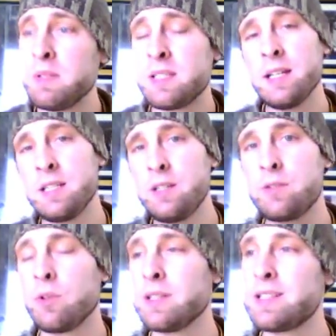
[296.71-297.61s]
besides
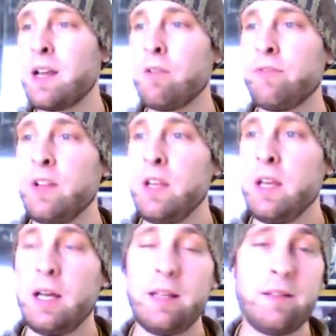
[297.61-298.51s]
Israel itself,
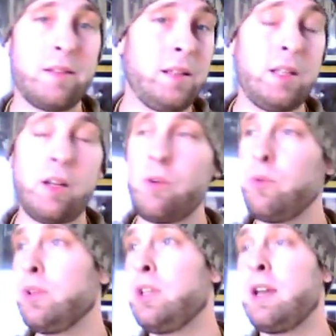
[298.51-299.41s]

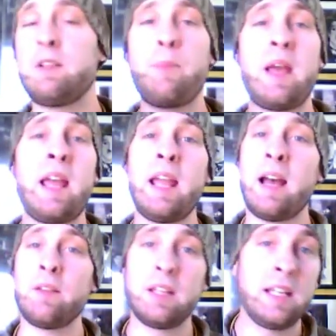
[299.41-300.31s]
you have to pay
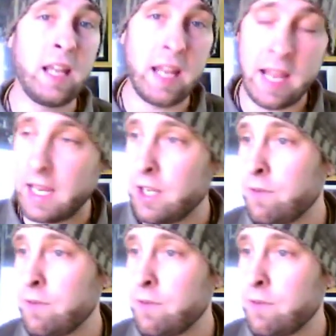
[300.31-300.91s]
out the yin-yang.